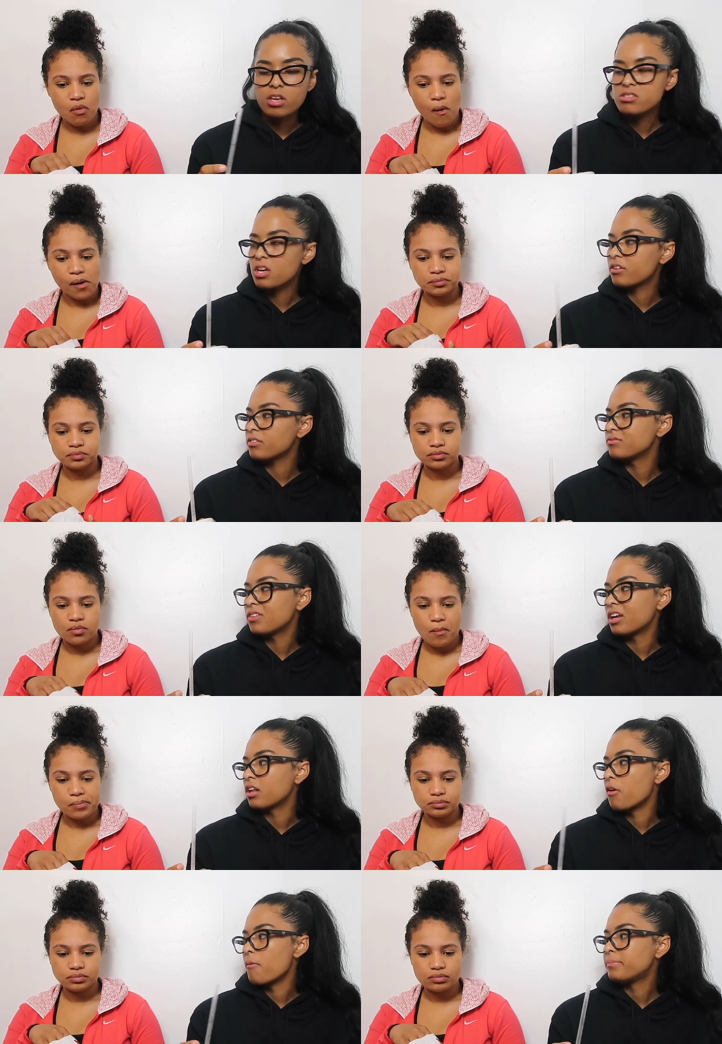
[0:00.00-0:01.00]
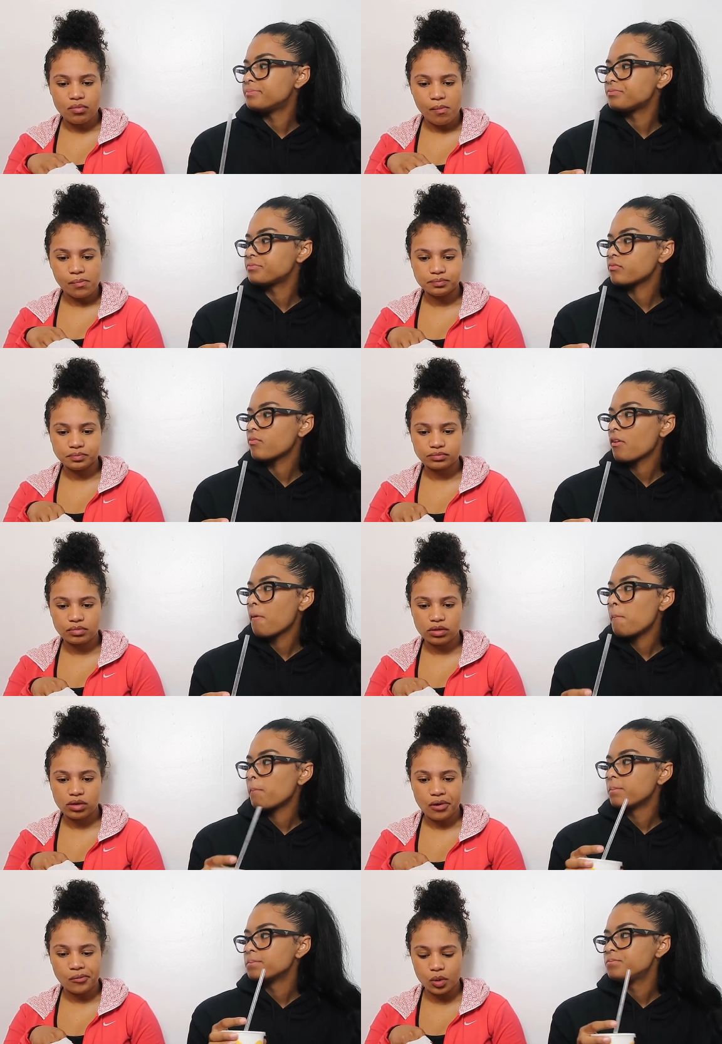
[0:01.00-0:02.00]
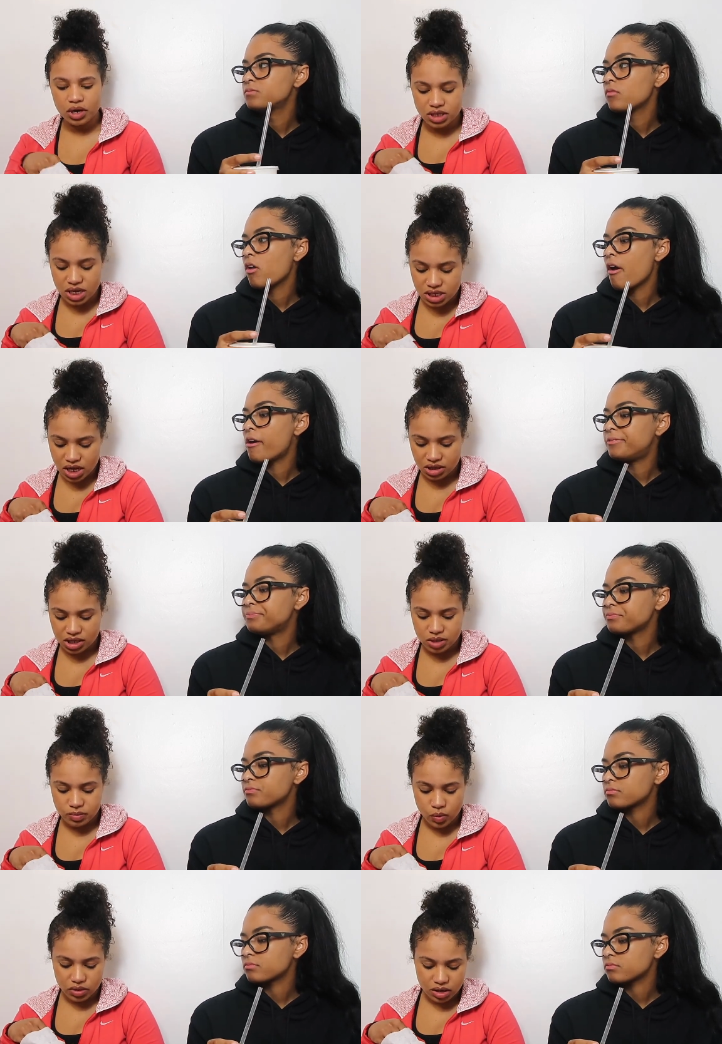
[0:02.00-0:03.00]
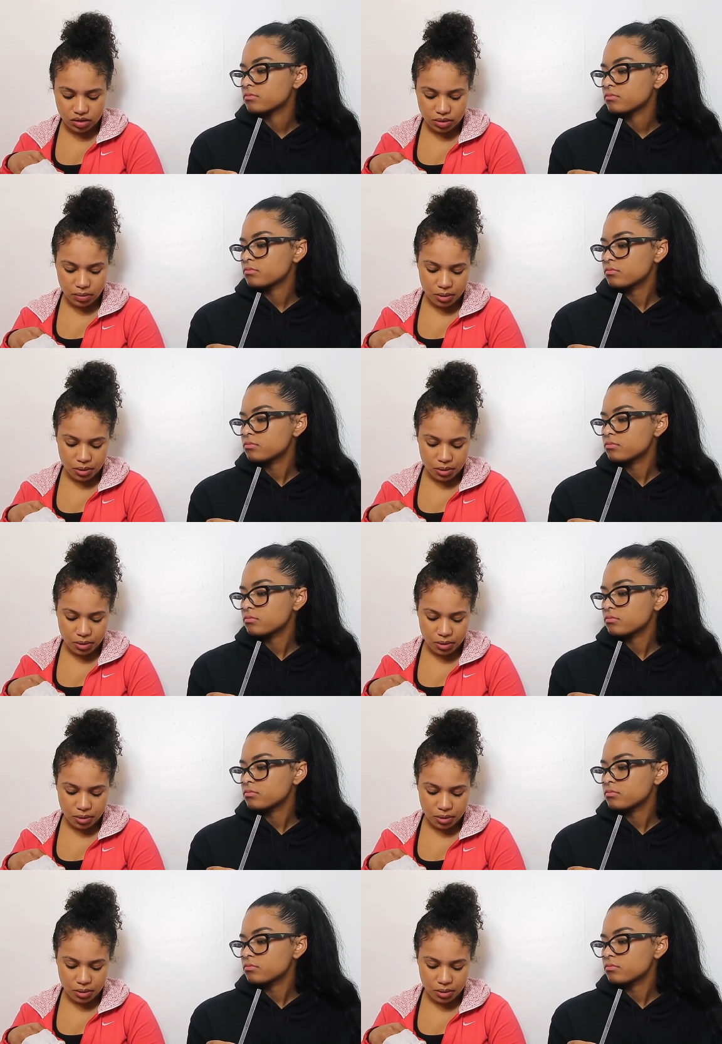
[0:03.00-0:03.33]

Speaker 1: It's like regular. Would it taste like this one without the